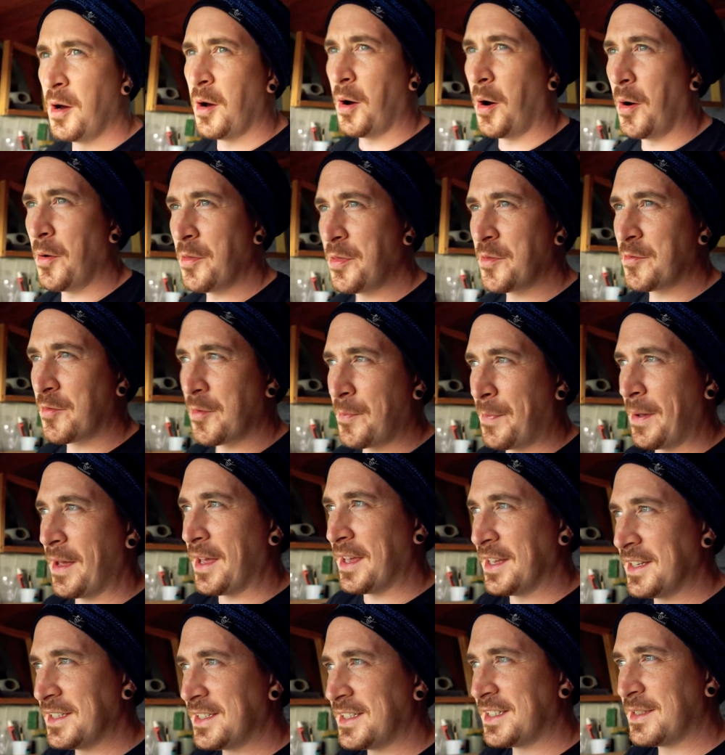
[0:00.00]
the
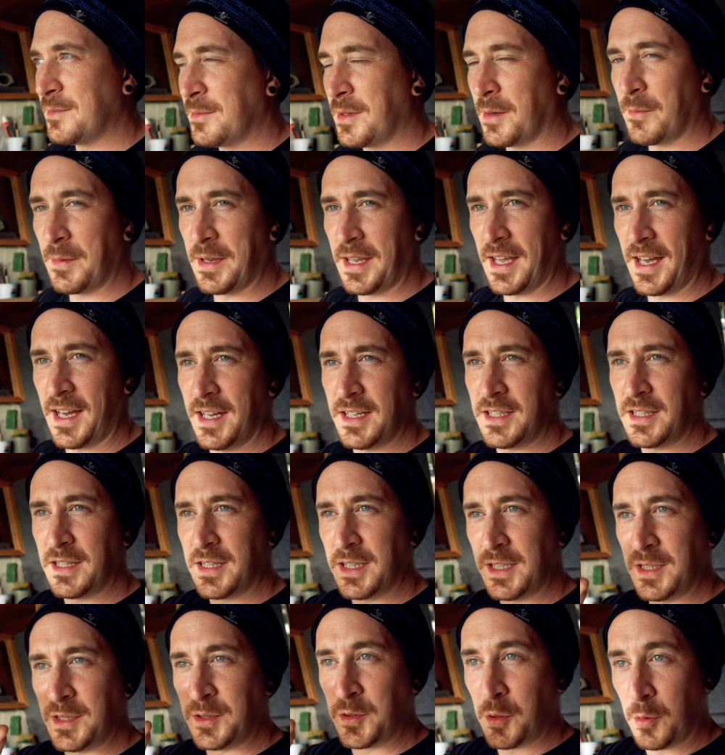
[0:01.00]
repairs that we had,
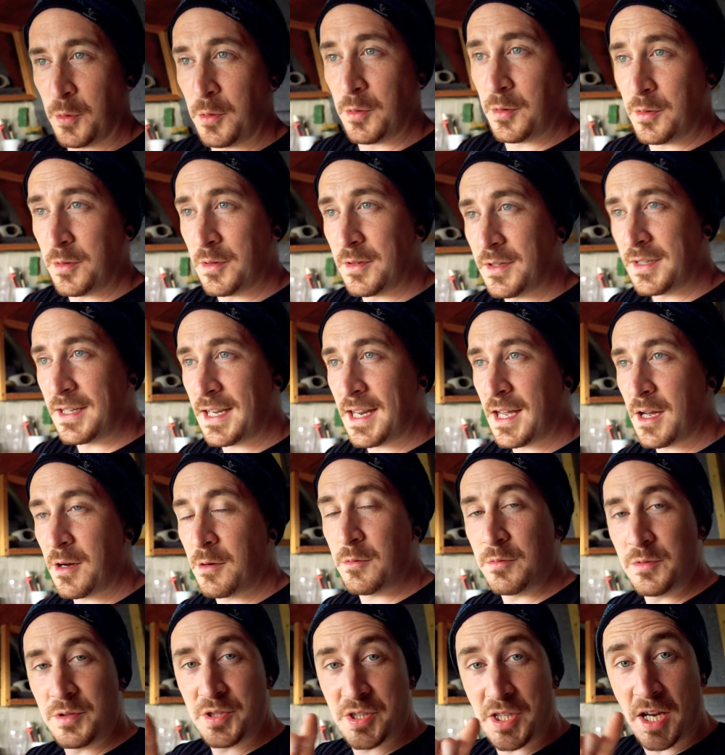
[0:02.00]
the door
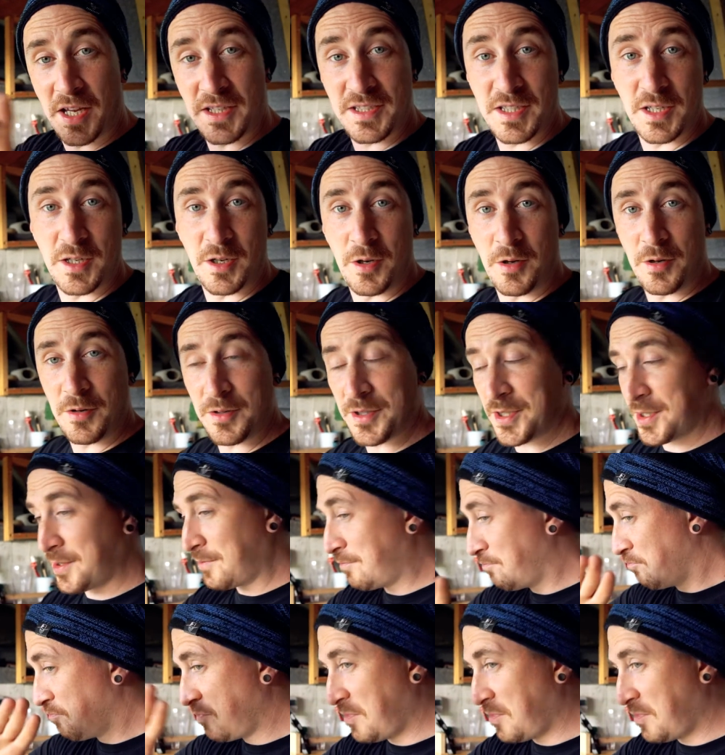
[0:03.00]
now shuts and locks.